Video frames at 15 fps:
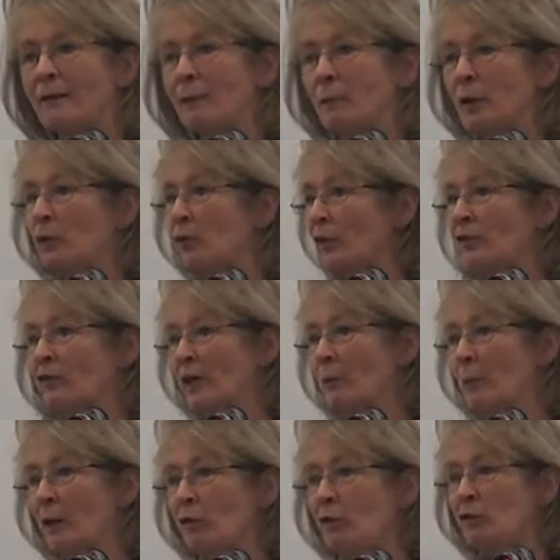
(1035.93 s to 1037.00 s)
because they say
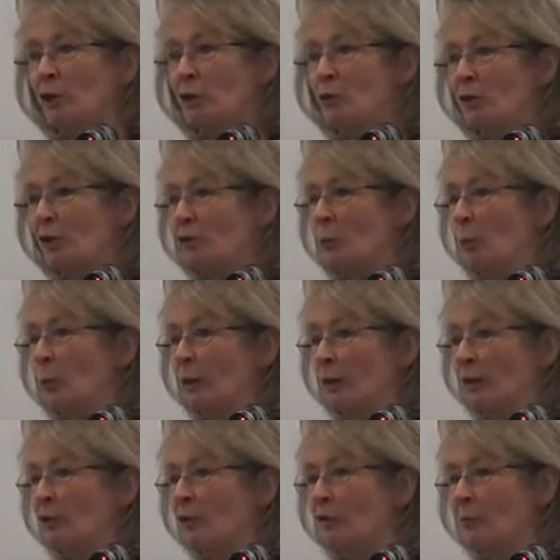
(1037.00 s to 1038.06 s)
methadone doesn't
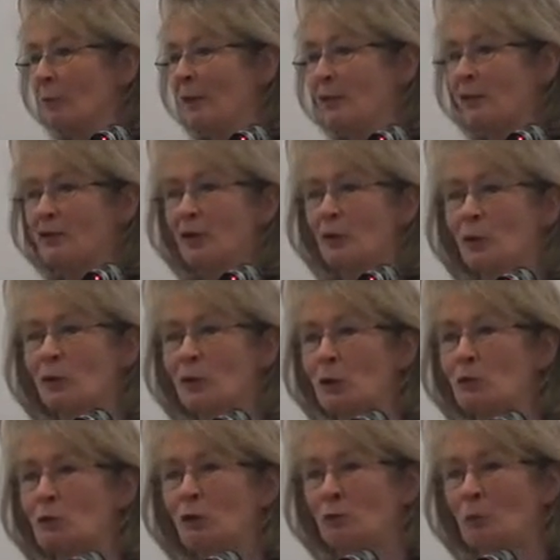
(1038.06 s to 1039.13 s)
work, so if
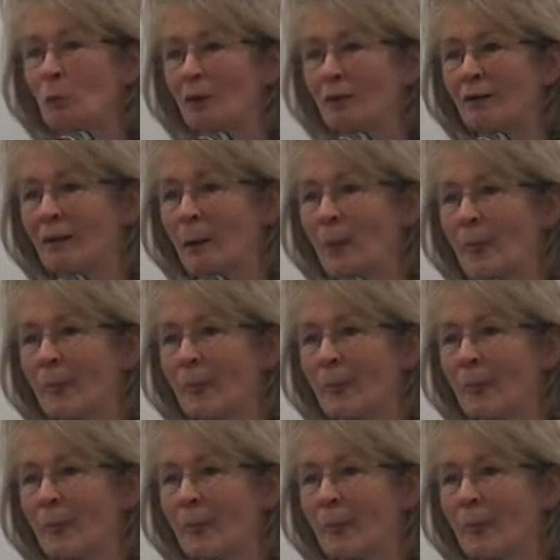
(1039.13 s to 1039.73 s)
methadone doesn't work,